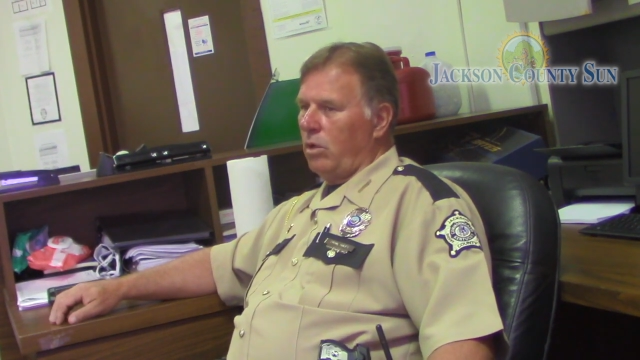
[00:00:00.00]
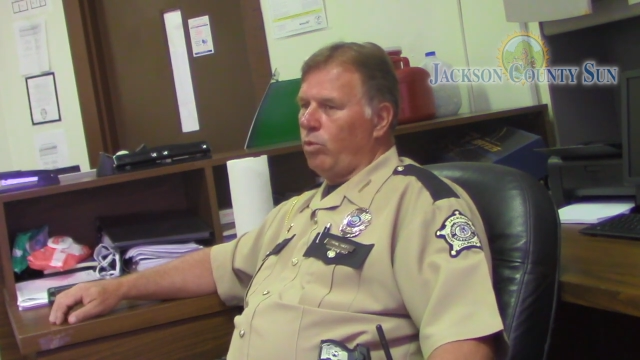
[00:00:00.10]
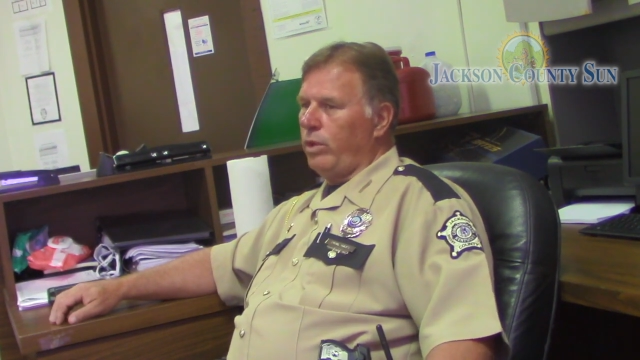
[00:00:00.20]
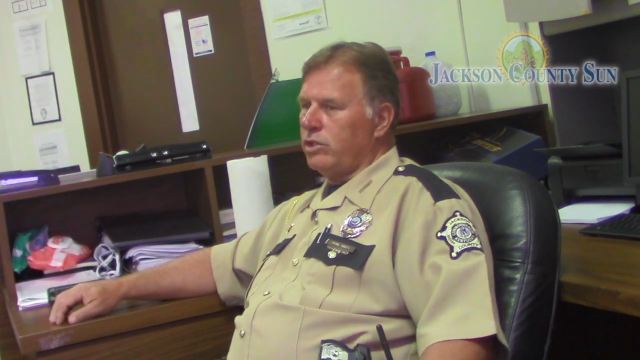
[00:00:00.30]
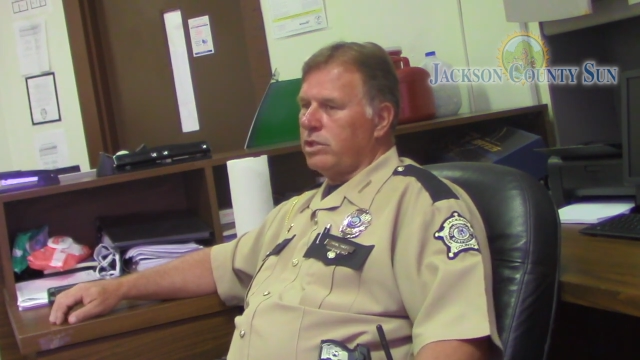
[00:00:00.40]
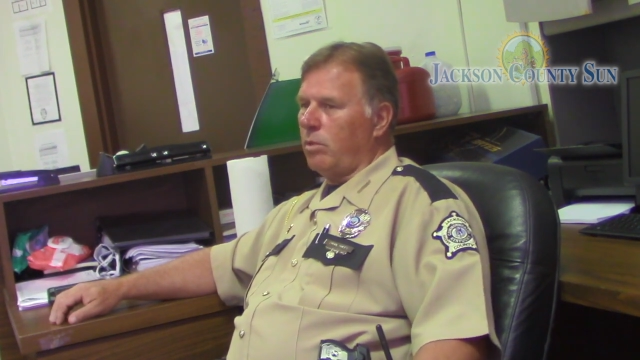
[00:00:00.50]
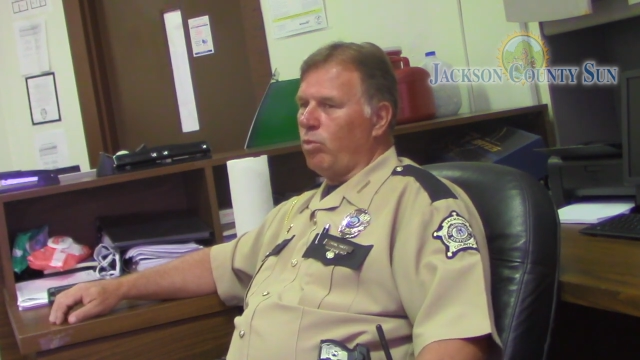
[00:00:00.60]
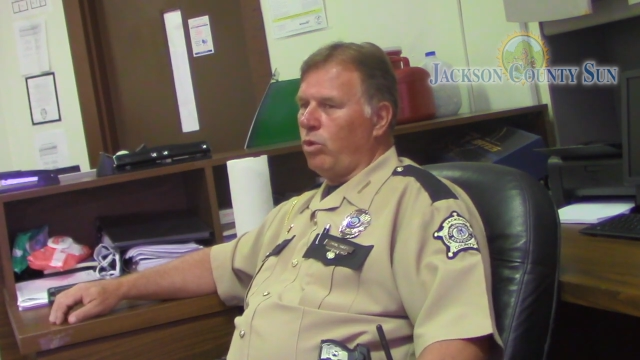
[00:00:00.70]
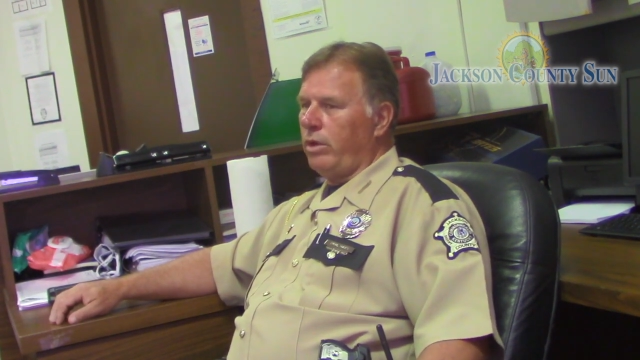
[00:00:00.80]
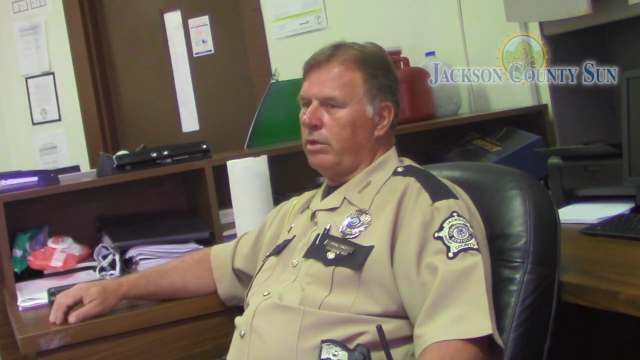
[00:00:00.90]
when
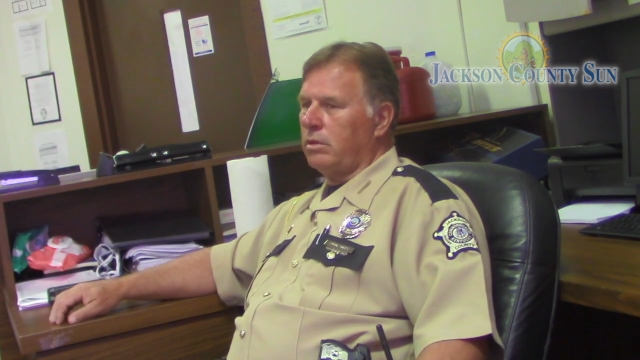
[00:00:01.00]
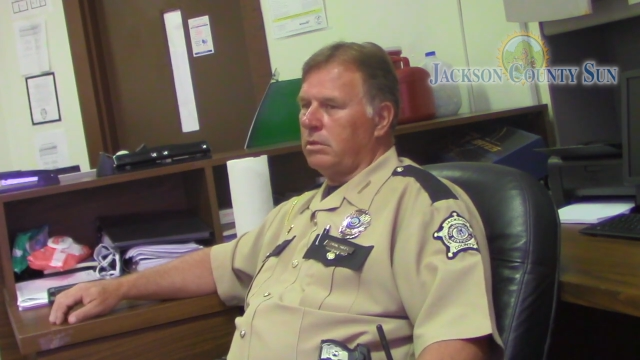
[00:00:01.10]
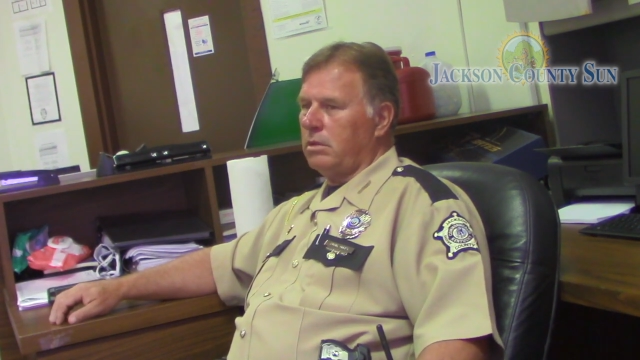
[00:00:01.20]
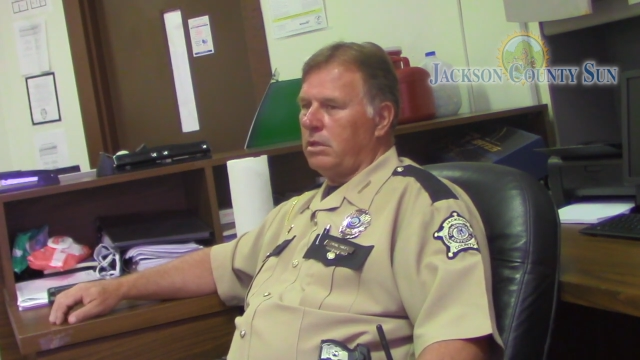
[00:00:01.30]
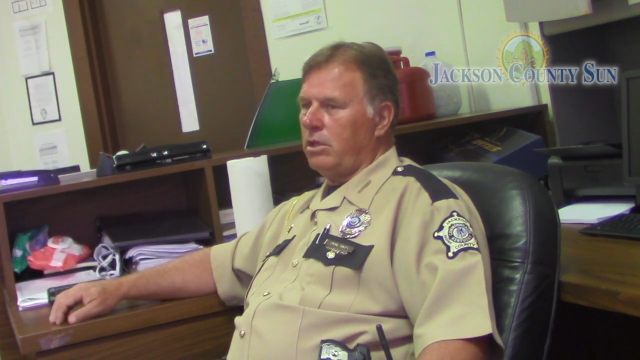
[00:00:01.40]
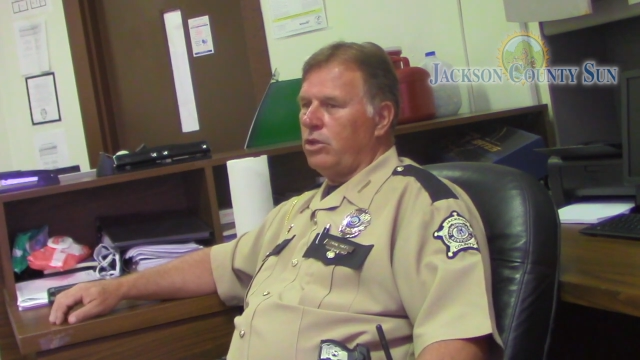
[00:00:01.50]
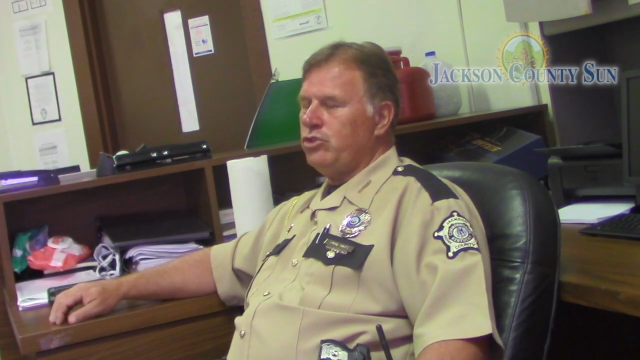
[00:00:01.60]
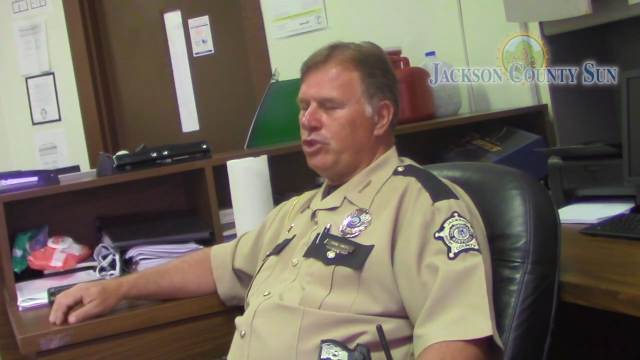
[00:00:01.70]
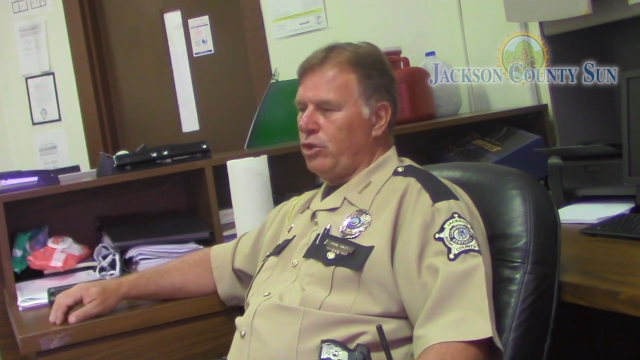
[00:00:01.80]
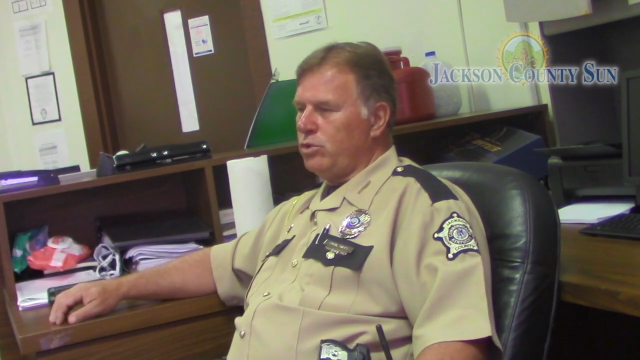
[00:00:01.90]
someone
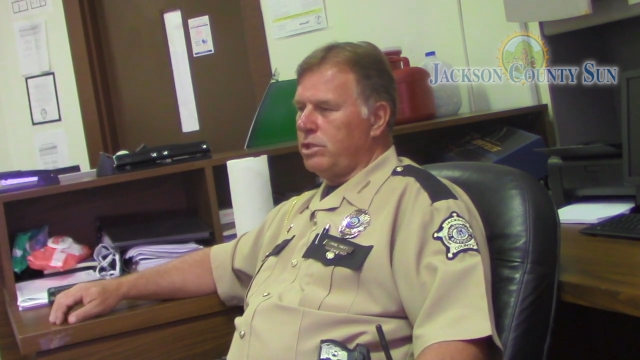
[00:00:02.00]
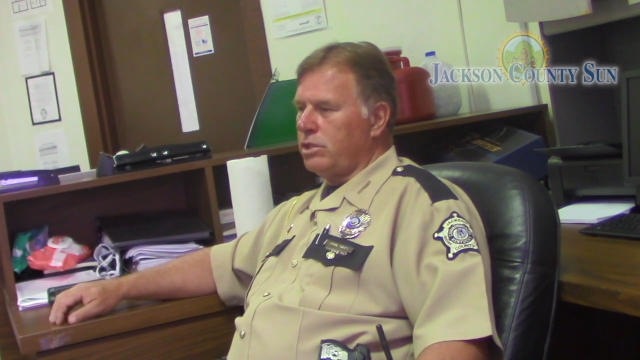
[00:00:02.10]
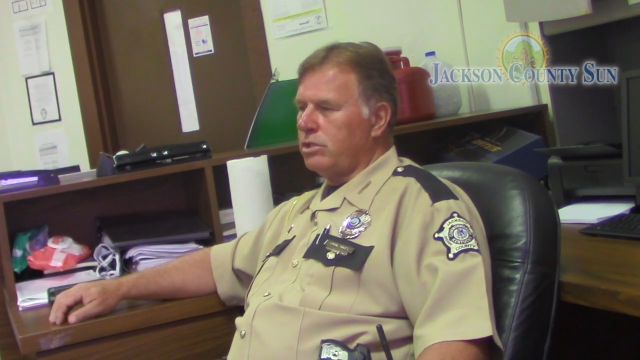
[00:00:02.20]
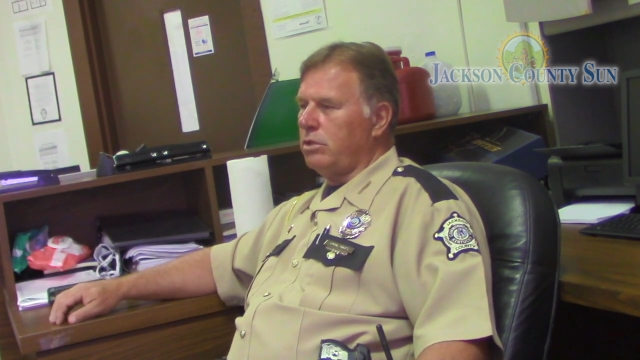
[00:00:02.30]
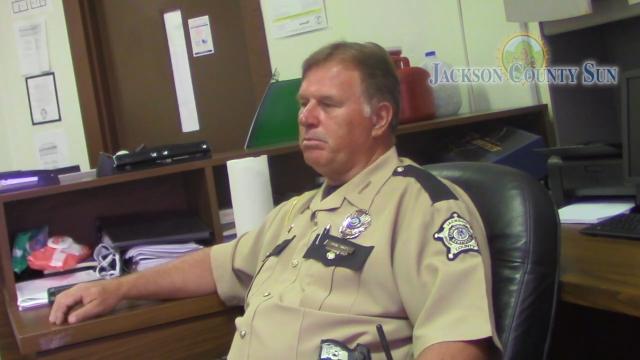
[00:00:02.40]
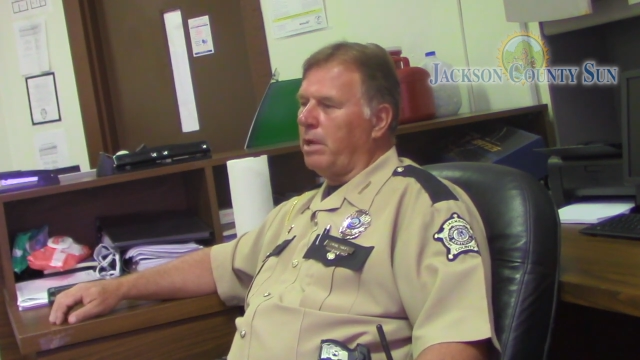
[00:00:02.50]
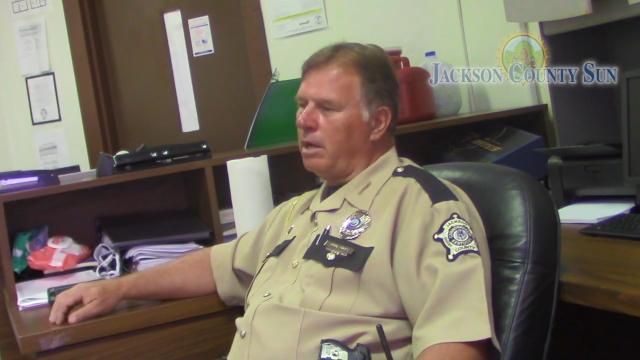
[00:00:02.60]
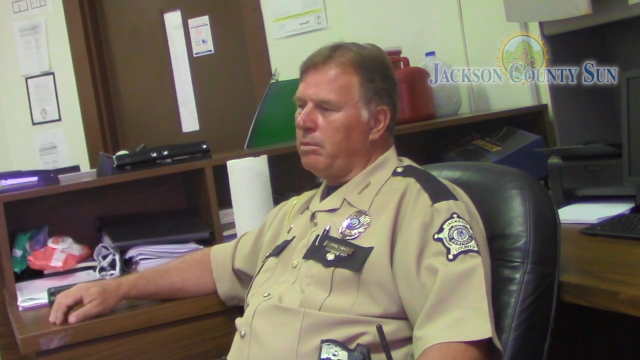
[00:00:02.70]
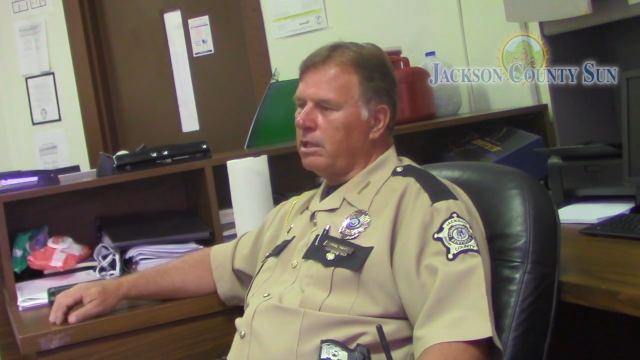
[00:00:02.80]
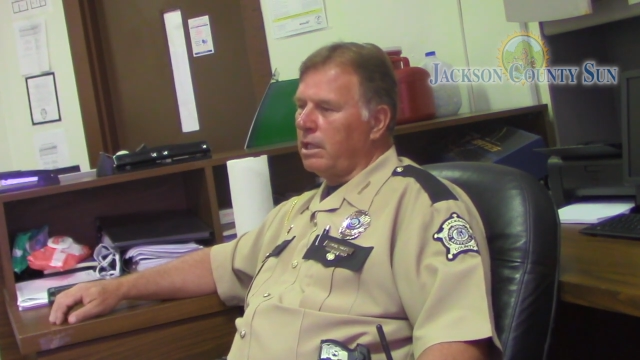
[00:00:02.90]
chooses to
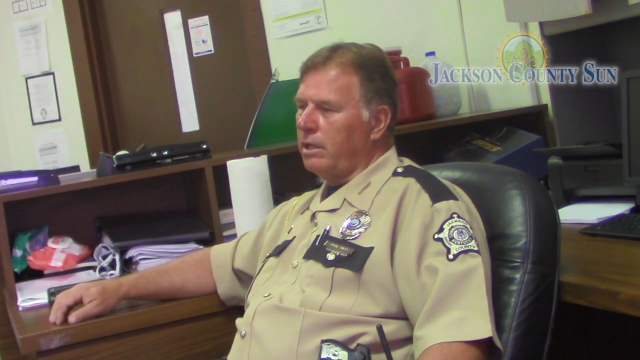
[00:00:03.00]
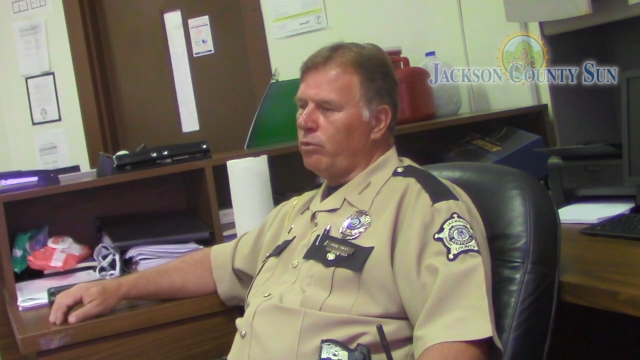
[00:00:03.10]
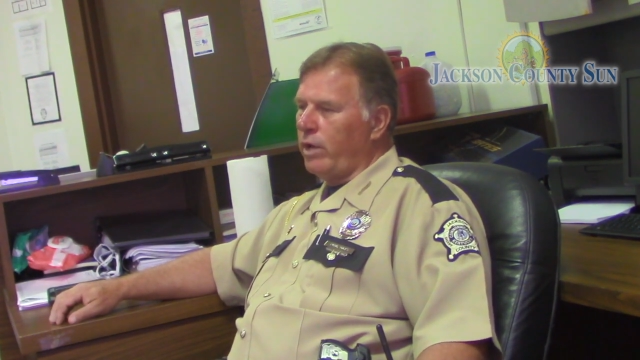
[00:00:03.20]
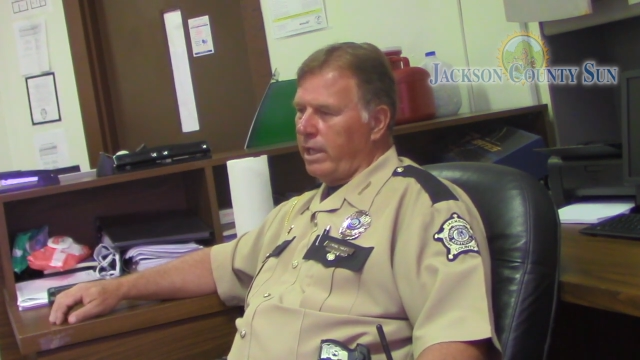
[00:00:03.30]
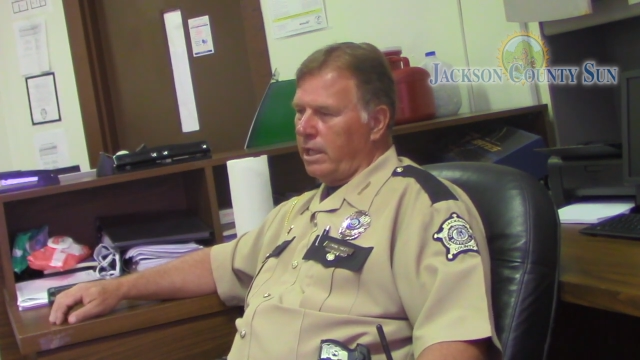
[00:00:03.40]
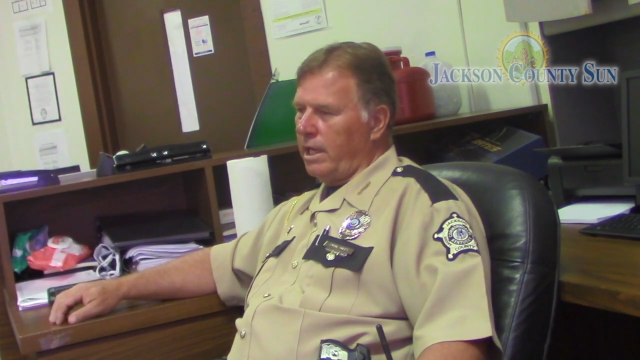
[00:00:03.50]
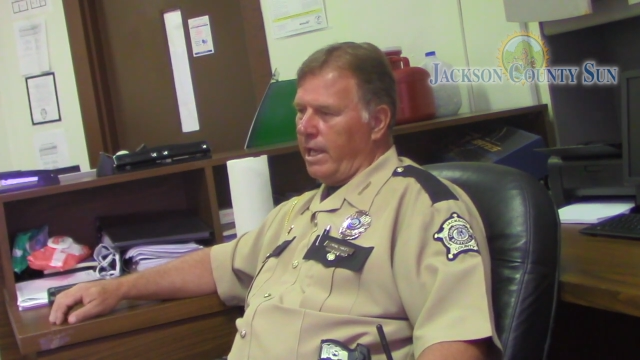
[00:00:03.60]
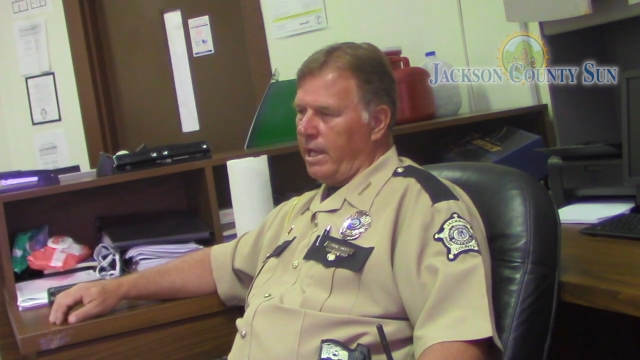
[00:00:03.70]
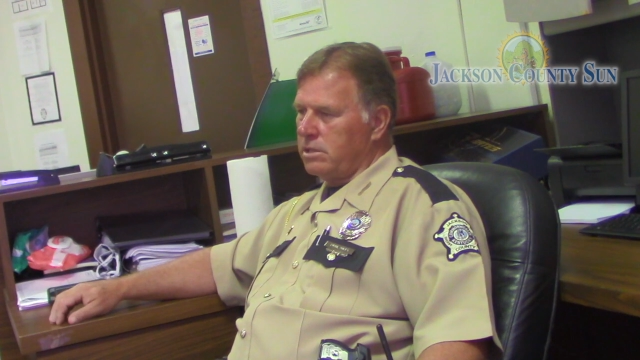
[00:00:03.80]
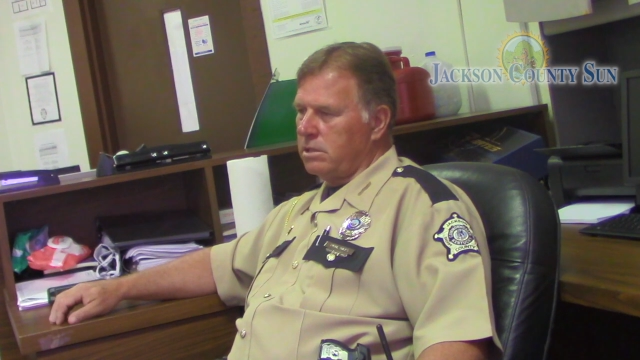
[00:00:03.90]
publicly
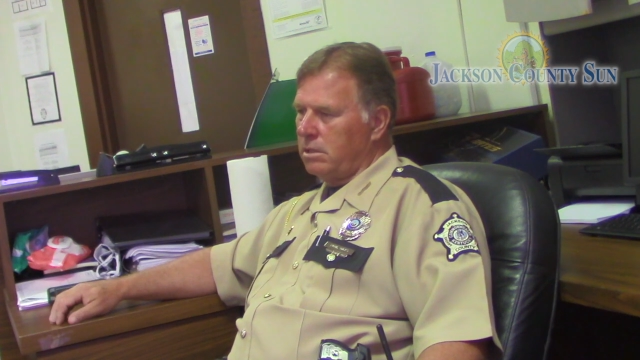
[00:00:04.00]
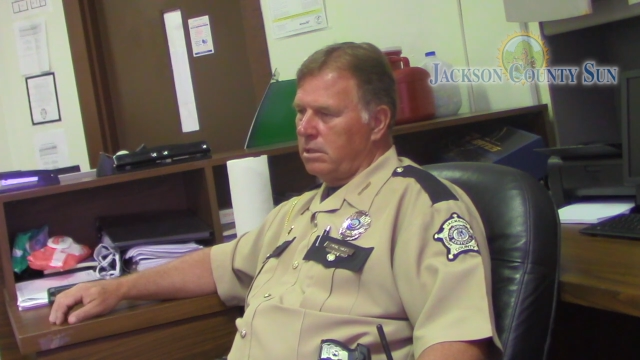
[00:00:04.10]
recognize